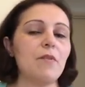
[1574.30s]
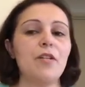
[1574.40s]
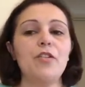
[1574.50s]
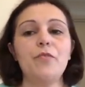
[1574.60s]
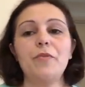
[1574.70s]

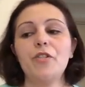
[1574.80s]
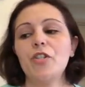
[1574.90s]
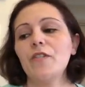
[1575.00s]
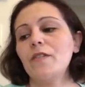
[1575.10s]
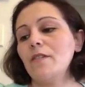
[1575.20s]
my new
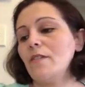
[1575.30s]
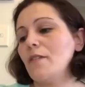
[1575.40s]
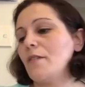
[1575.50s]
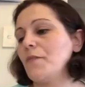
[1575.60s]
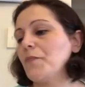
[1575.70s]

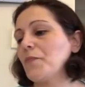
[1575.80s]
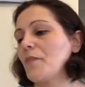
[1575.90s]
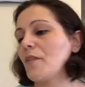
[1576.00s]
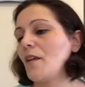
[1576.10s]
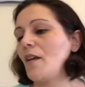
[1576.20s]
purchases.
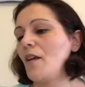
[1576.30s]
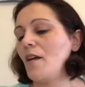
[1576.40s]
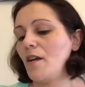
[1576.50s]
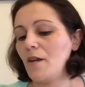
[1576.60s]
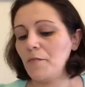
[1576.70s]

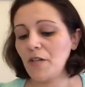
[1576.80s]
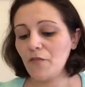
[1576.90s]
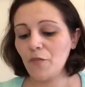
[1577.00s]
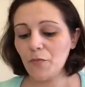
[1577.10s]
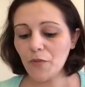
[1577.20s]

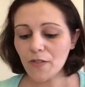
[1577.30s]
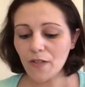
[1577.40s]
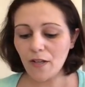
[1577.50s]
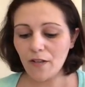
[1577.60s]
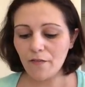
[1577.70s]
Now for
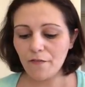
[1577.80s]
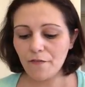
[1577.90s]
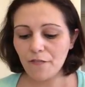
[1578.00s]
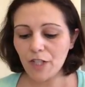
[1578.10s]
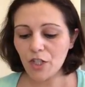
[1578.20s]
books, I've
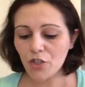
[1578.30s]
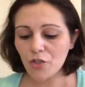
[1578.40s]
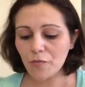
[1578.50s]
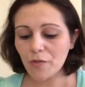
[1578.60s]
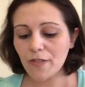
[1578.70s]
finished
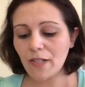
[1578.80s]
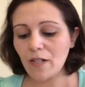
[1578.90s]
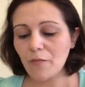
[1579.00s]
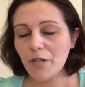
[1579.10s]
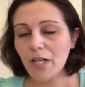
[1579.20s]
2 books
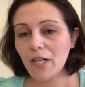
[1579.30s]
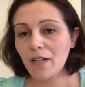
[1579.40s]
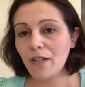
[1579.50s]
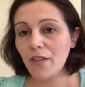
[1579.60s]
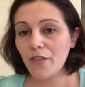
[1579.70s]
and I'm
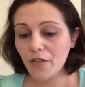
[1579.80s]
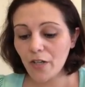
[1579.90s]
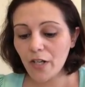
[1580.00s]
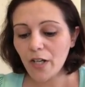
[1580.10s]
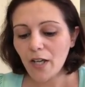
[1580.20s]
reading a
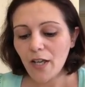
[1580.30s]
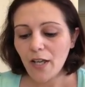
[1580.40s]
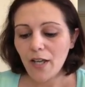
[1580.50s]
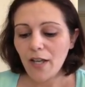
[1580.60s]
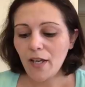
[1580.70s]
third.
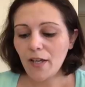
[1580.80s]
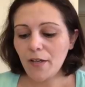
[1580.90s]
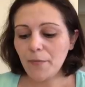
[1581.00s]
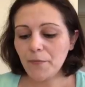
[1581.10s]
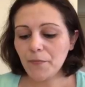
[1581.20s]

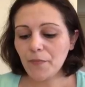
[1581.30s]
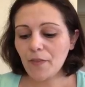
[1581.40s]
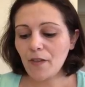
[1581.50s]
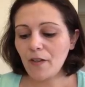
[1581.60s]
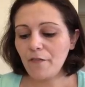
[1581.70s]

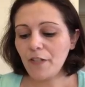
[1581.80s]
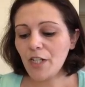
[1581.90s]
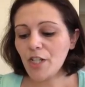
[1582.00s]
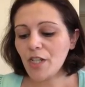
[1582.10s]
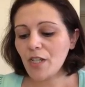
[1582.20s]
I
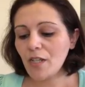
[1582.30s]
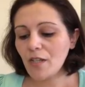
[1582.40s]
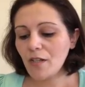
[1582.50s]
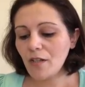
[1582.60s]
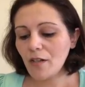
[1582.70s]
finished
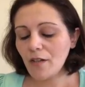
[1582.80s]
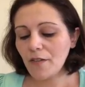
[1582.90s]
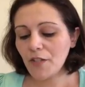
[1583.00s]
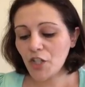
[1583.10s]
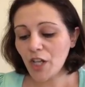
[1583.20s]

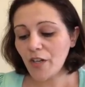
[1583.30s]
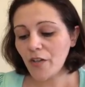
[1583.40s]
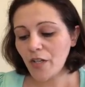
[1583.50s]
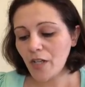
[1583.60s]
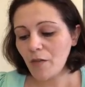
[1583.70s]
The Shadow
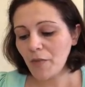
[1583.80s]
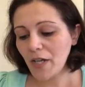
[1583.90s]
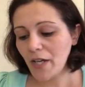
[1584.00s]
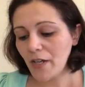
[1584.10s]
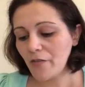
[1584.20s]
Year
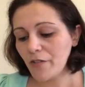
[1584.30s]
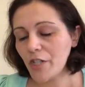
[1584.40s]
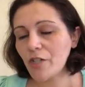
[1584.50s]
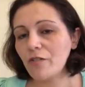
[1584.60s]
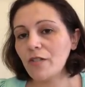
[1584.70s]
by Hannah
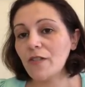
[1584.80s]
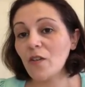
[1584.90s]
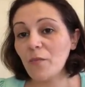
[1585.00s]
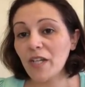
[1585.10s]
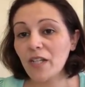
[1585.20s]
Richell. It's
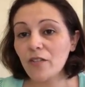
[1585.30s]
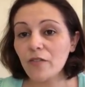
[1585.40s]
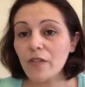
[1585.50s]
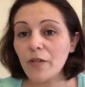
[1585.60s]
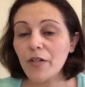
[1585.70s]
on my
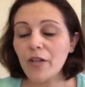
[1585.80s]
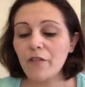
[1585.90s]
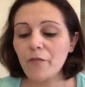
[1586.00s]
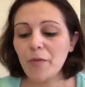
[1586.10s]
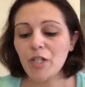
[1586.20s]
Kindle, so I don't
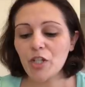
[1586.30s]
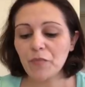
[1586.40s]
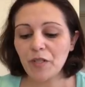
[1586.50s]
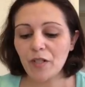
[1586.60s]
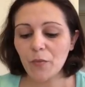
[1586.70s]
have a picture,
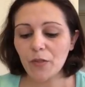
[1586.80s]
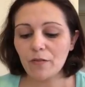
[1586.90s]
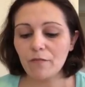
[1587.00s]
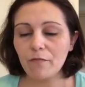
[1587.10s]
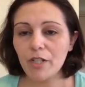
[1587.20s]
but I
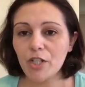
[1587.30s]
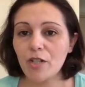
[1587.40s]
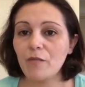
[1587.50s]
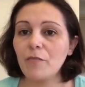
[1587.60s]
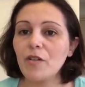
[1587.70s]
will
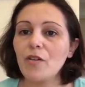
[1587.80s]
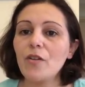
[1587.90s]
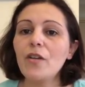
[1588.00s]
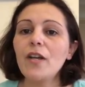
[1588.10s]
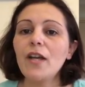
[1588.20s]
mention it
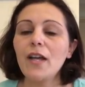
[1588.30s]
below.